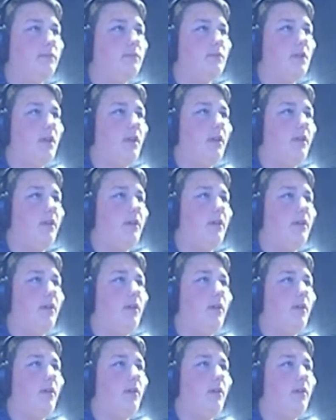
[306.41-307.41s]
I'll look,
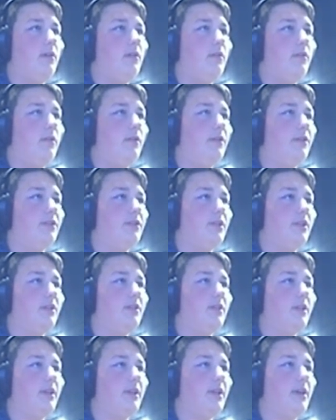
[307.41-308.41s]
well the sun's
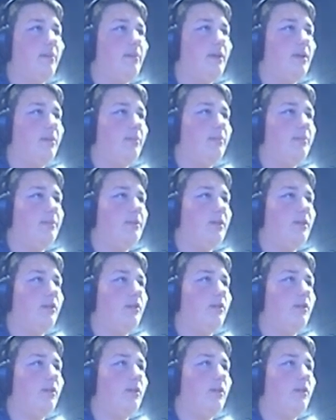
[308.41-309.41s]
already coming up, so
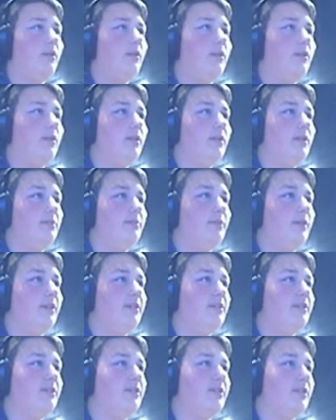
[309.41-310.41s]
these
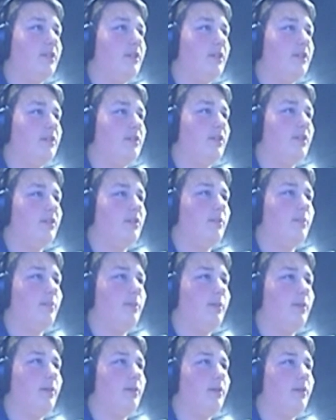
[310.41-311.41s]
monsters are gonna start to
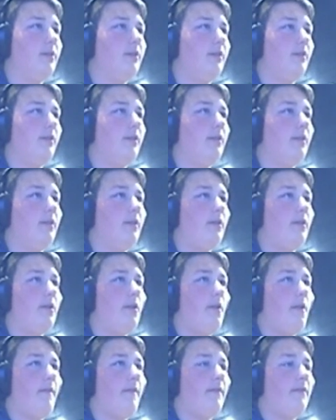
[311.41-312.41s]
burn.
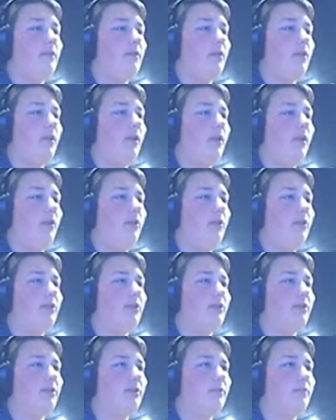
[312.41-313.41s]
Oh look,
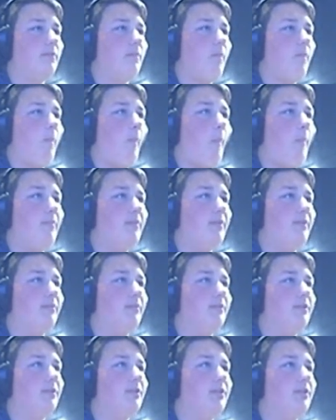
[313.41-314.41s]
there's some
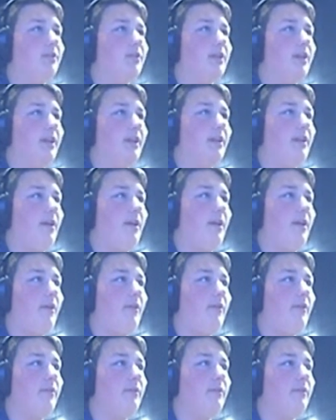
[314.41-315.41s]
sugarcane.
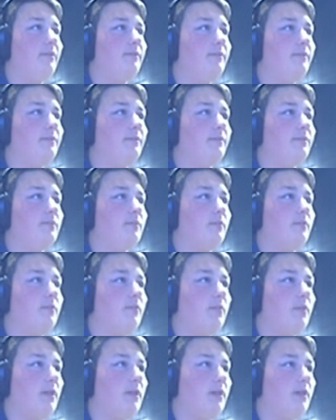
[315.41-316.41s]

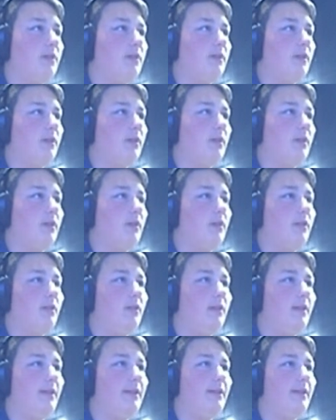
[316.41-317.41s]
We're actually gonna
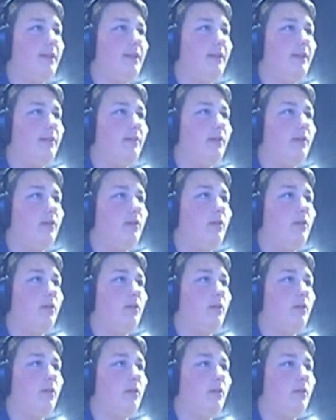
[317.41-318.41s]
let that grow a
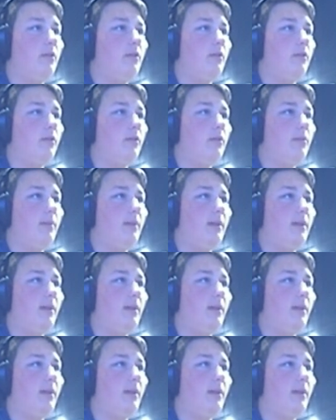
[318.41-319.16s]
little bit.